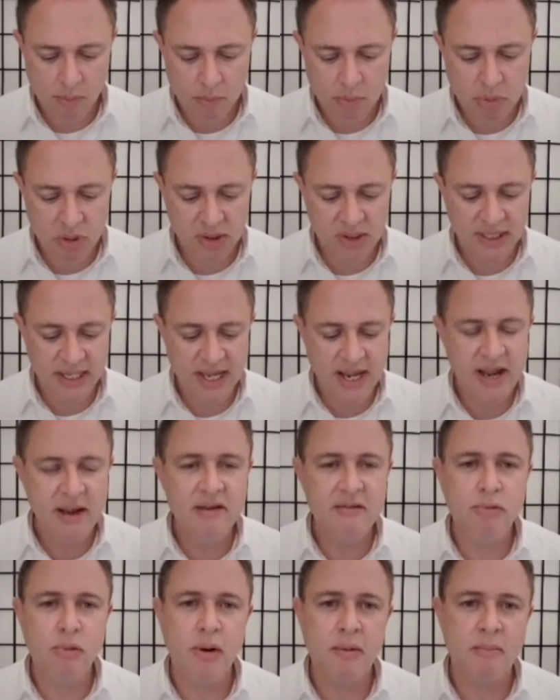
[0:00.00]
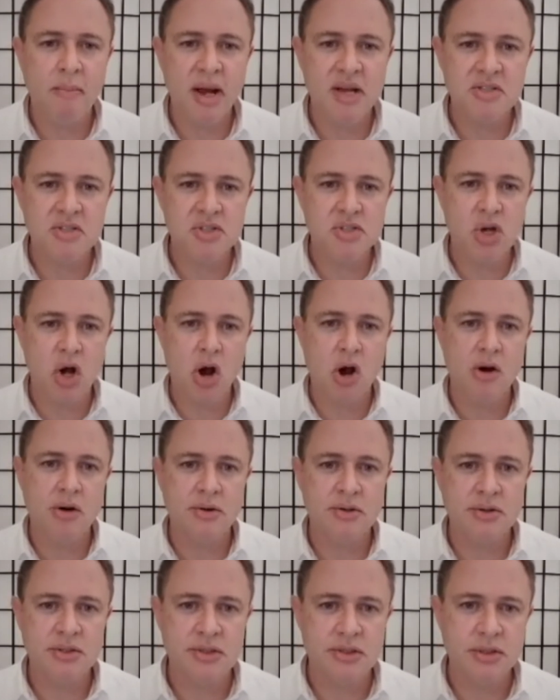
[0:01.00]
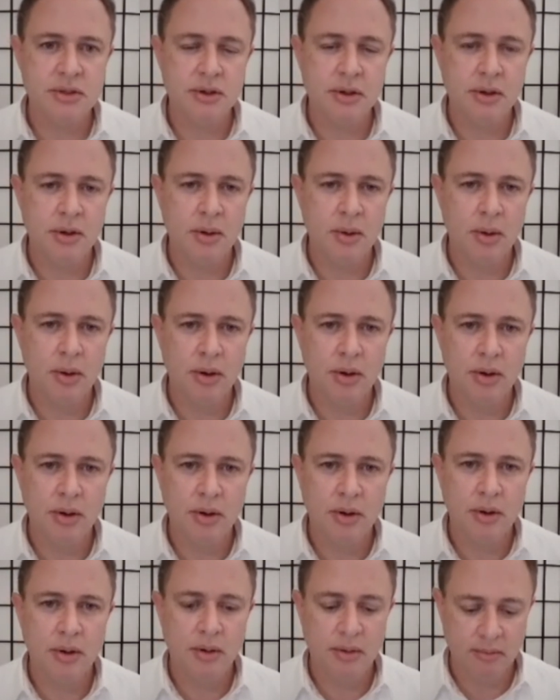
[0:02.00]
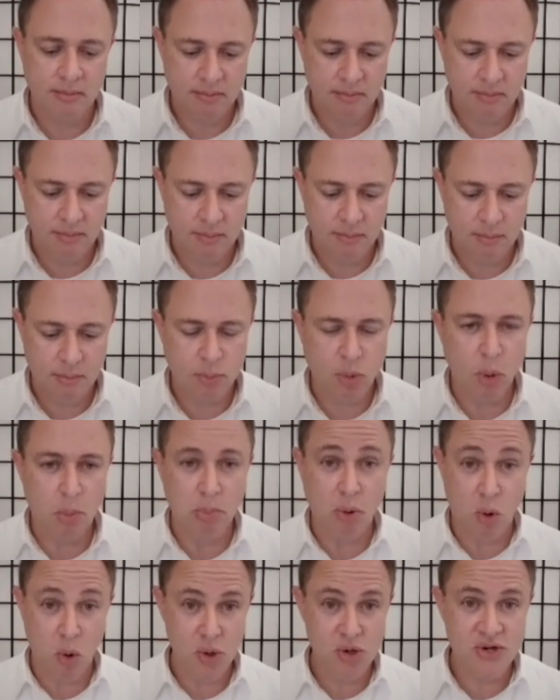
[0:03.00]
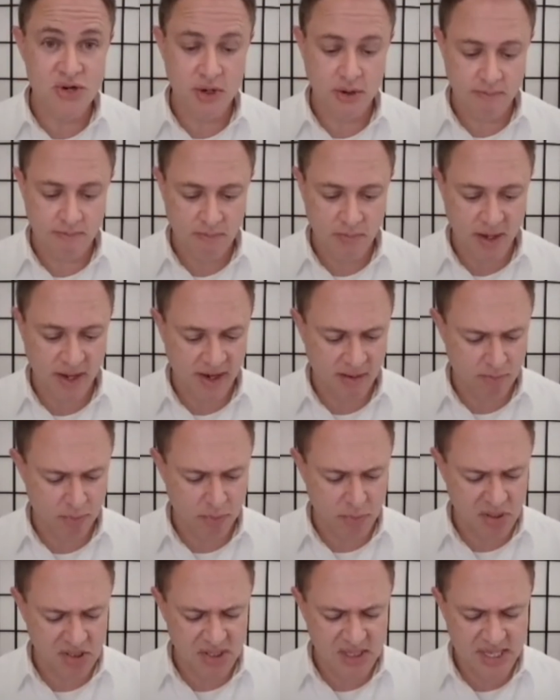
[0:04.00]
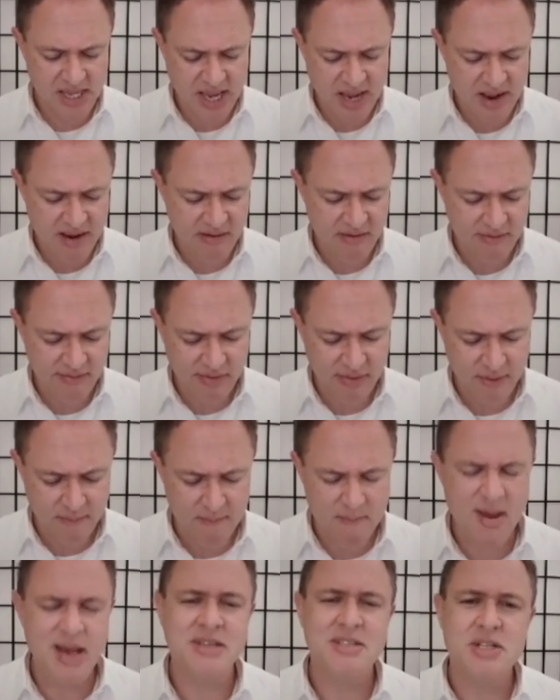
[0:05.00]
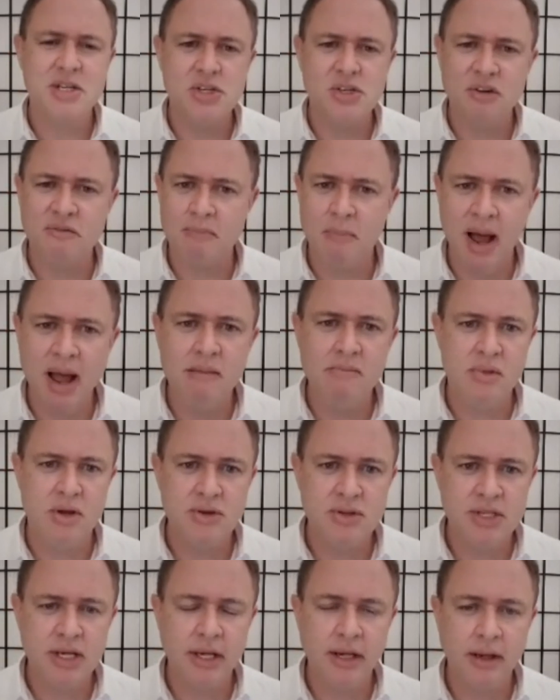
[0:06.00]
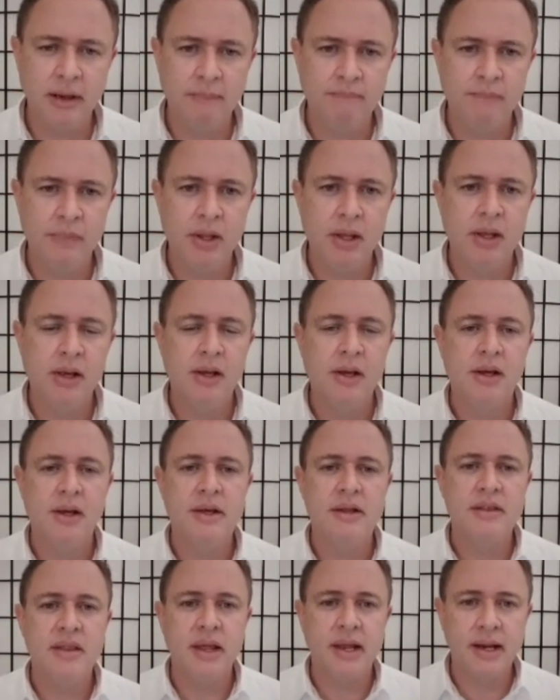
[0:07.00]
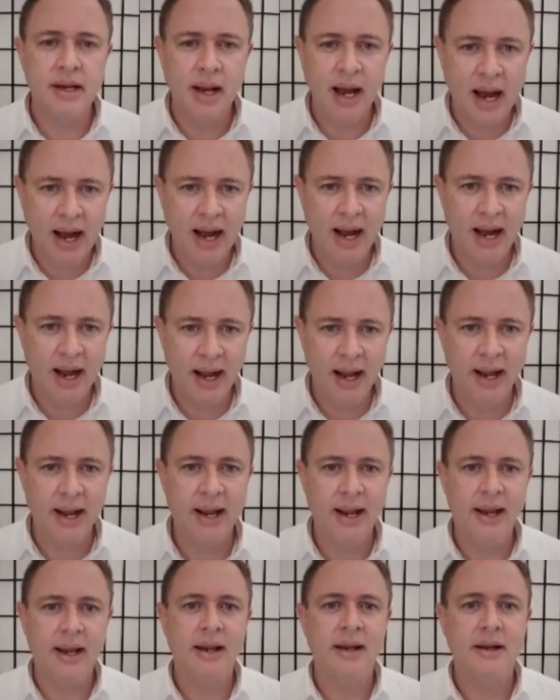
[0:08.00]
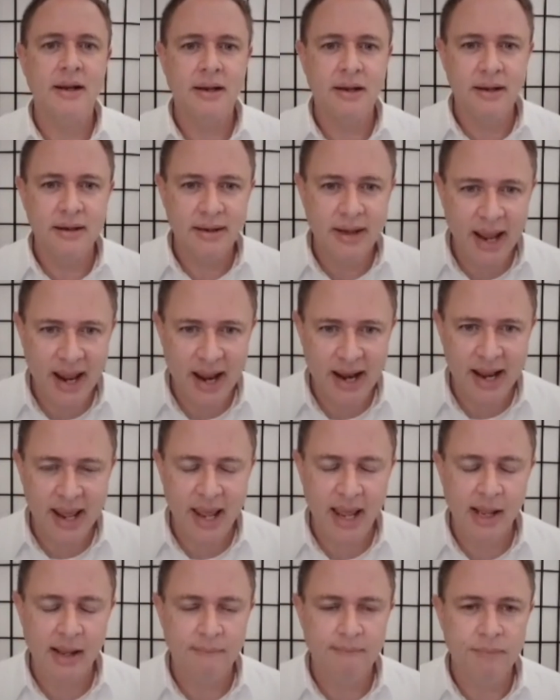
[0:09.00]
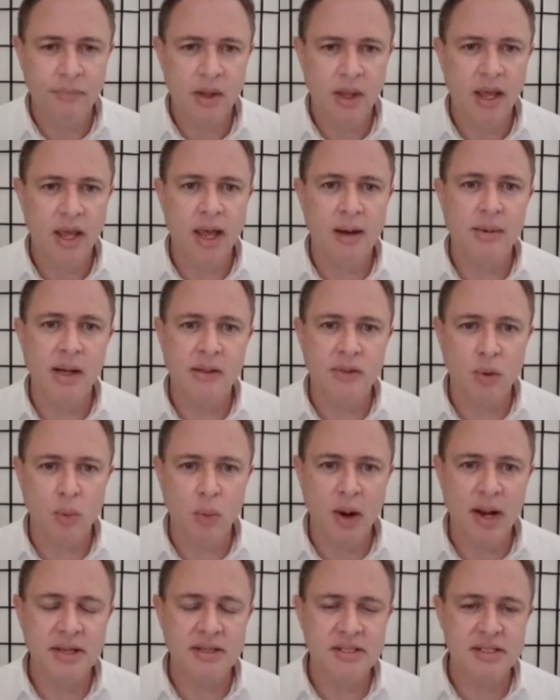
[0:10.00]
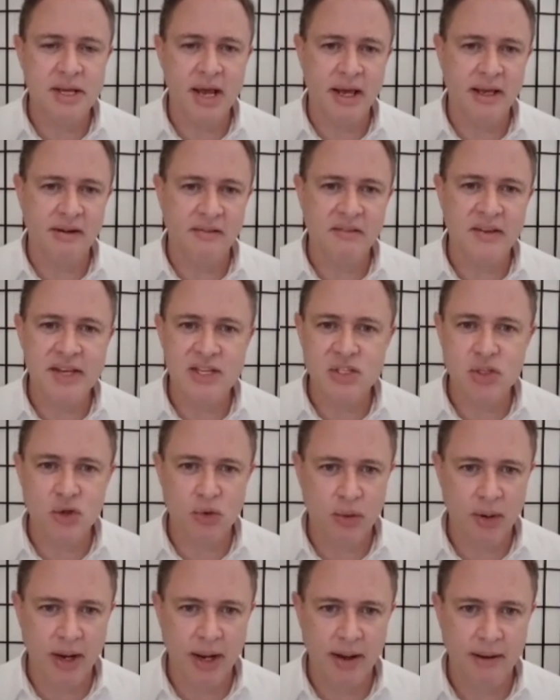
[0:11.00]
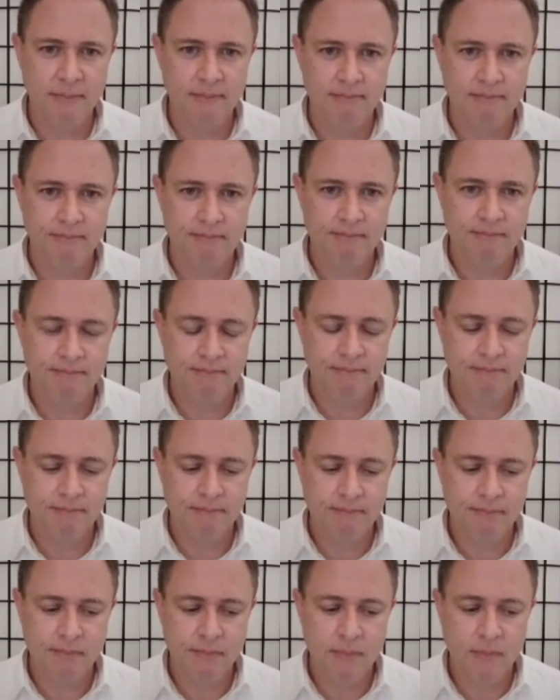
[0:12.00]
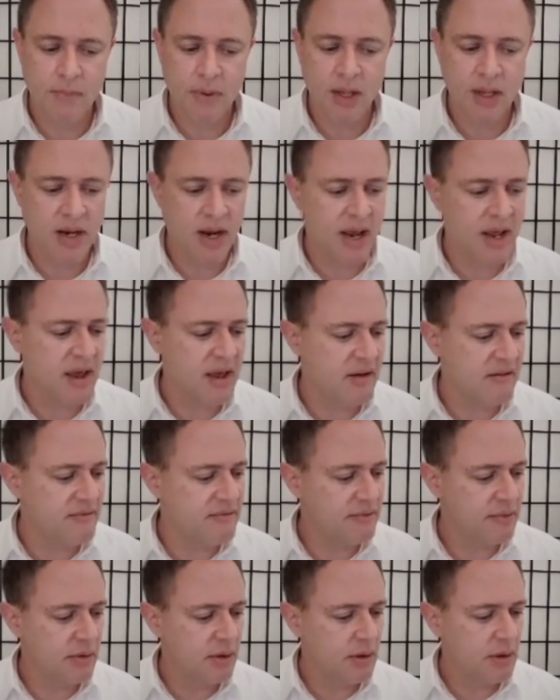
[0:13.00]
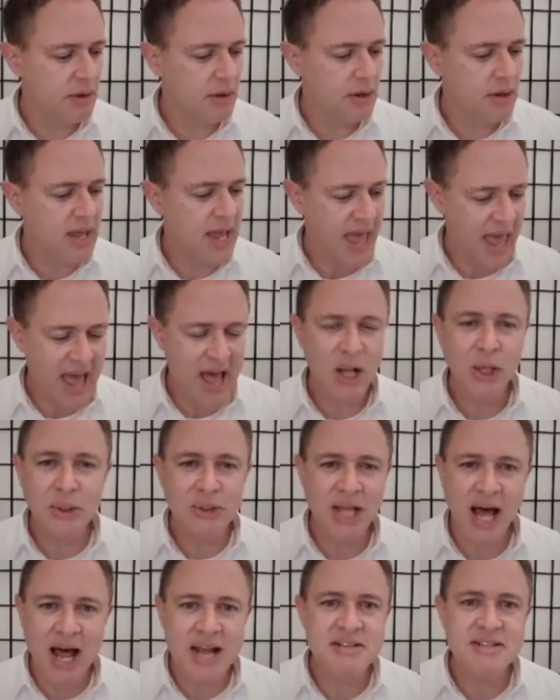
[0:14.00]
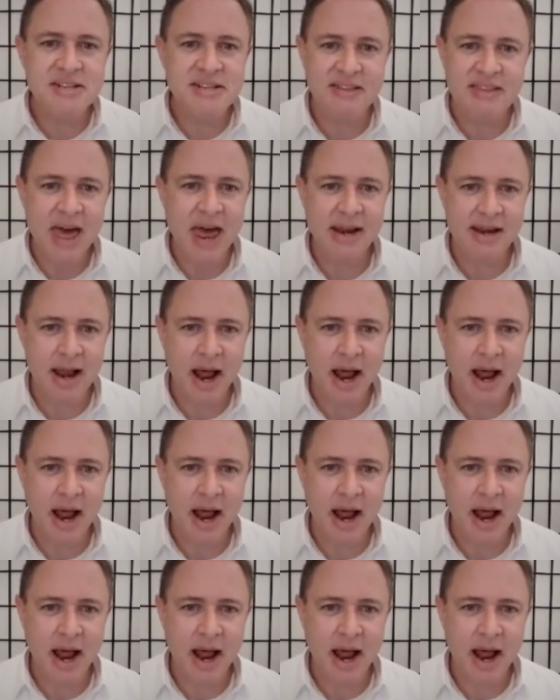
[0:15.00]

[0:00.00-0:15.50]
believe what my songs purport, like believe the message of my music, then I, Danny, am on the right side of history. And I have held on to that